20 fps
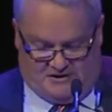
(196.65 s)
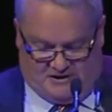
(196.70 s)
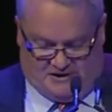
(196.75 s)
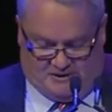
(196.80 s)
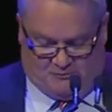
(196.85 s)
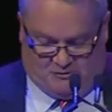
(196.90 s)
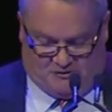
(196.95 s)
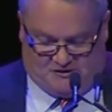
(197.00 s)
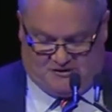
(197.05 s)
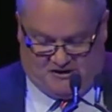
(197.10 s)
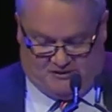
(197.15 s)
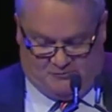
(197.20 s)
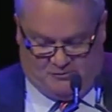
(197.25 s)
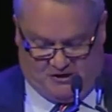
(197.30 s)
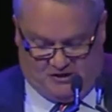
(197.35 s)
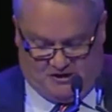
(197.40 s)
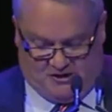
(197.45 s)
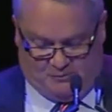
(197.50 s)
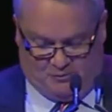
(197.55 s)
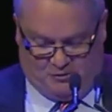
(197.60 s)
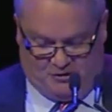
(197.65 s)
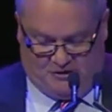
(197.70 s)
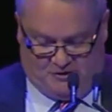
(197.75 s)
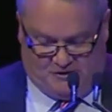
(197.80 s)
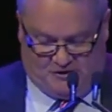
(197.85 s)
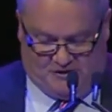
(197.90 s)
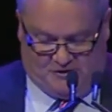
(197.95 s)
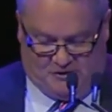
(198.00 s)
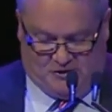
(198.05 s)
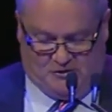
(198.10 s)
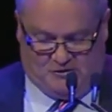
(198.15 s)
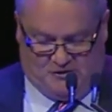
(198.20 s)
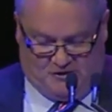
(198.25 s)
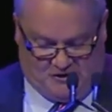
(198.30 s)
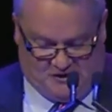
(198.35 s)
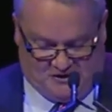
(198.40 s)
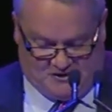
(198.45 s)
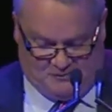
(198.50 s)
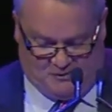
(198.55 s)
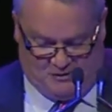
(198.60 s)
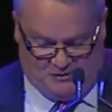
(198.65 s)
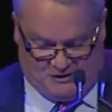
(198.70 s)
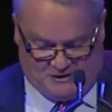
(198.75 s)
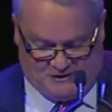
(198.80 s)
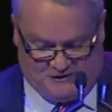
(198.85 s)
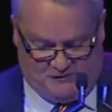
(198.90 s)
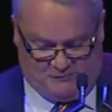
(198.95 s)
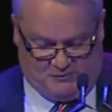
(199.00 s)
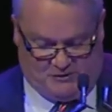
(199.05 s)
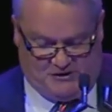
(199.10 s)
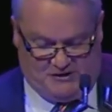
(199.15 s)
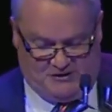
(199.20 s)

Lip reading: Tomorrow, Simon and I head up to AFL headquarters